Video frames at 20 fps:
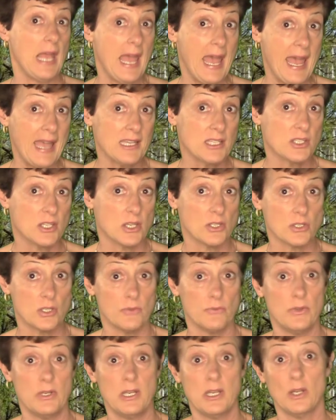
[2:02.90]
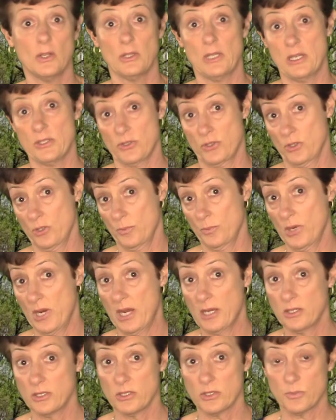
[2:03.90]
access a video lesson or
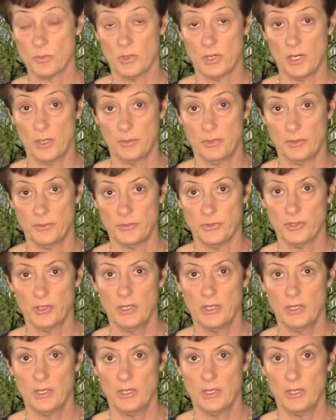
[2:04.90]
practice problems.